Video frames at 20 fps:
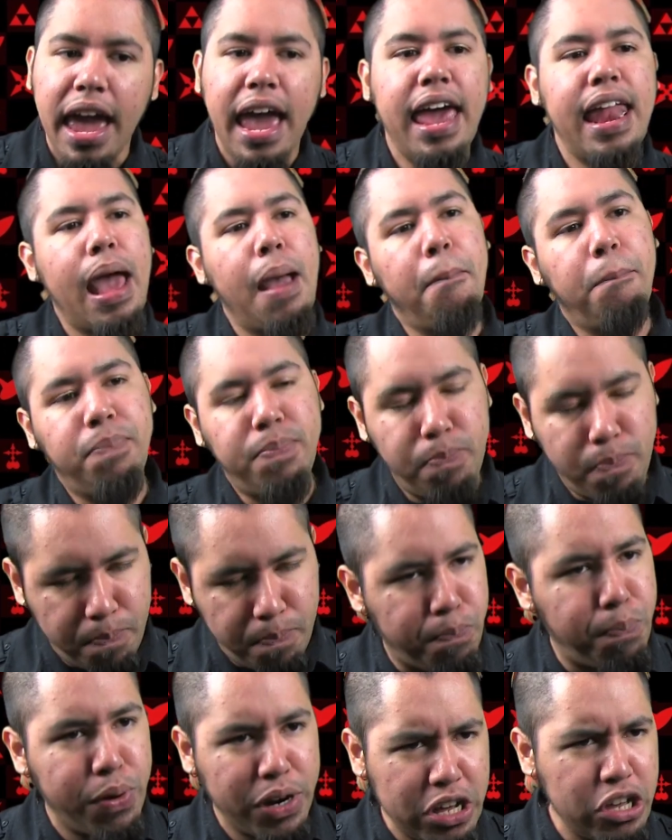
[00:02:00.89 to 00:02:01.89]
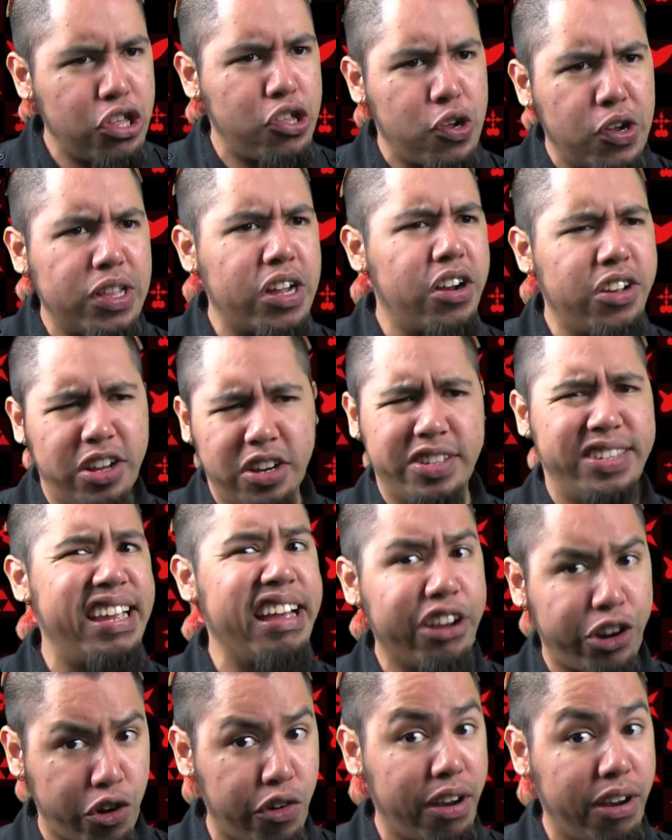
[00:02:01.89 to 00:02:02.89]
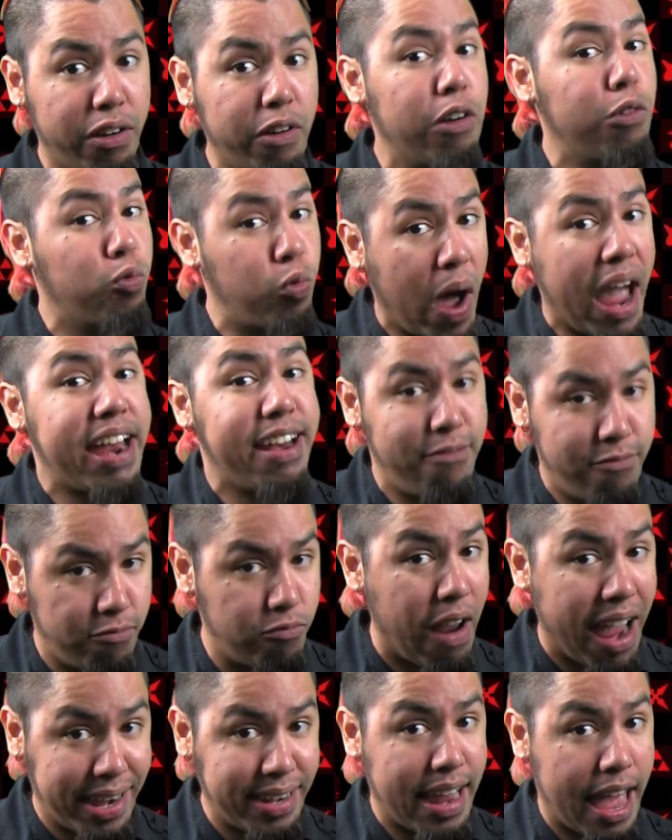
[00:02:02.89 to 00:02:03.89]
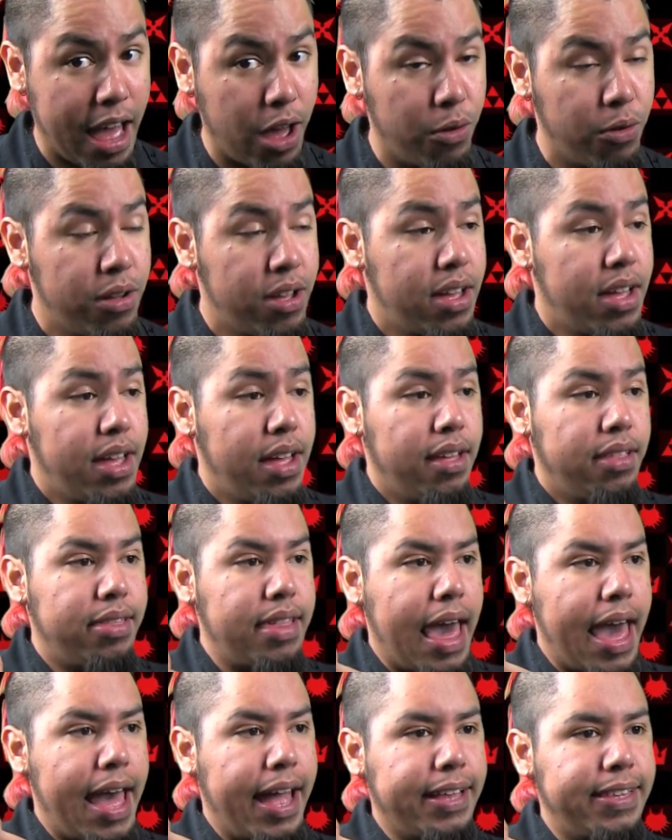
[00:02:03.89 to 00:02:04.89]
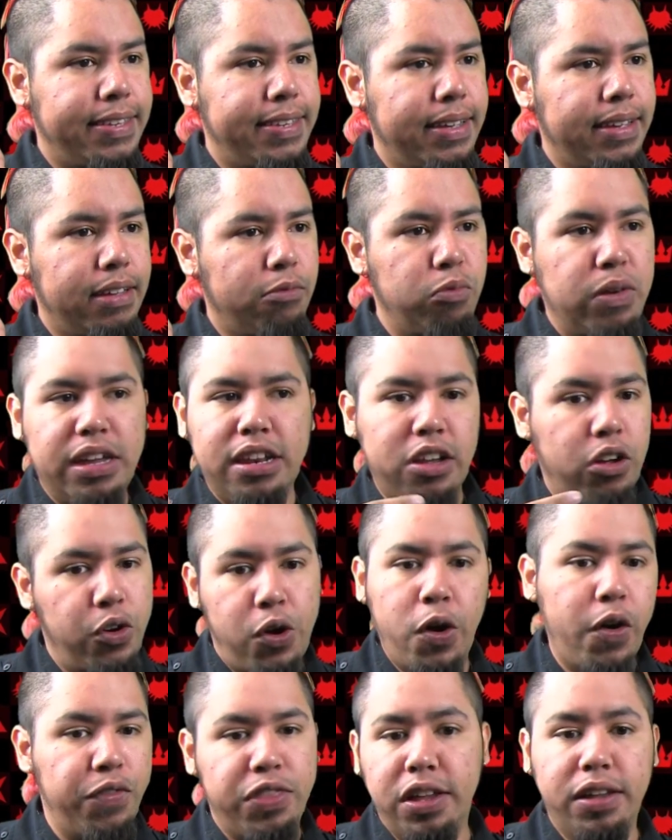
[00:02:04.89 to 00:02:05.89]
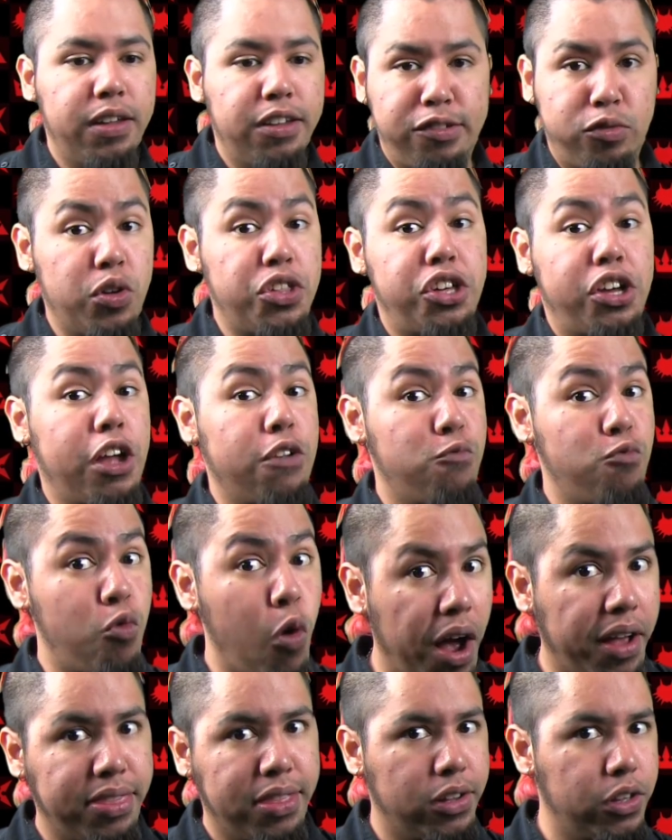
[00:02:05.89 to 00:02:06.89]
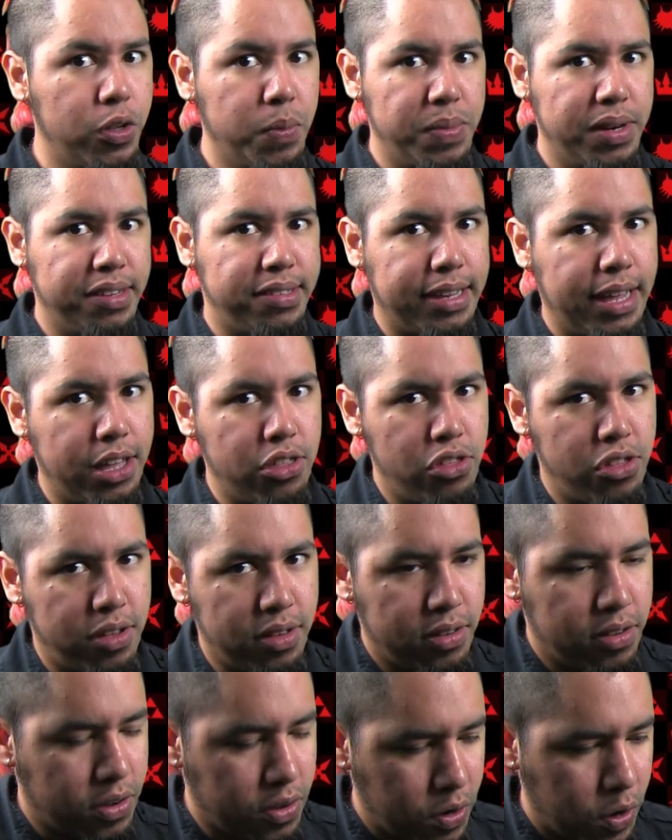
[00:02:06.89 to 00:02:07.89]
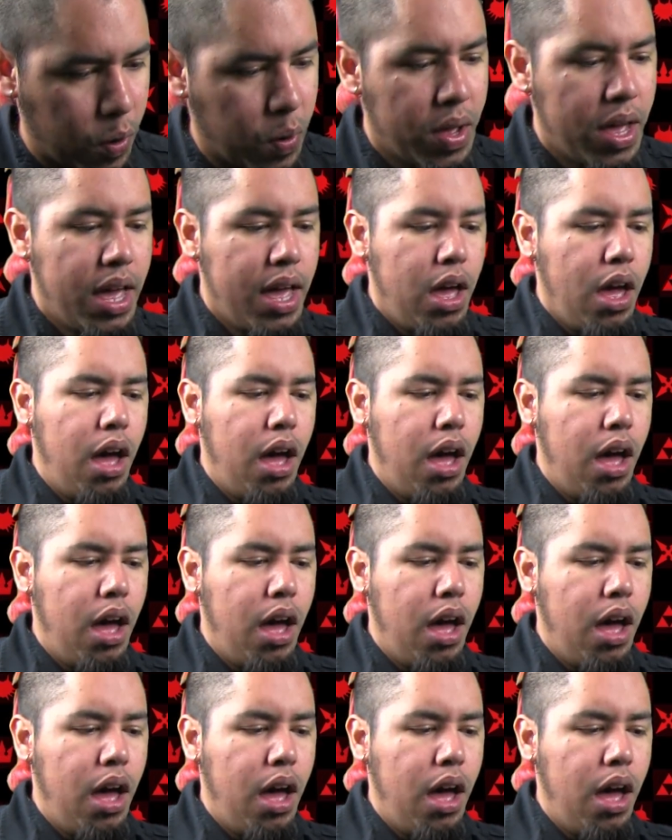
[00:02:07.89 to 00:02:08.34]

And I'm pretty sure they're, they're tinkering with white right now that we don't know if the Switch can run the Luminous Engine, you know?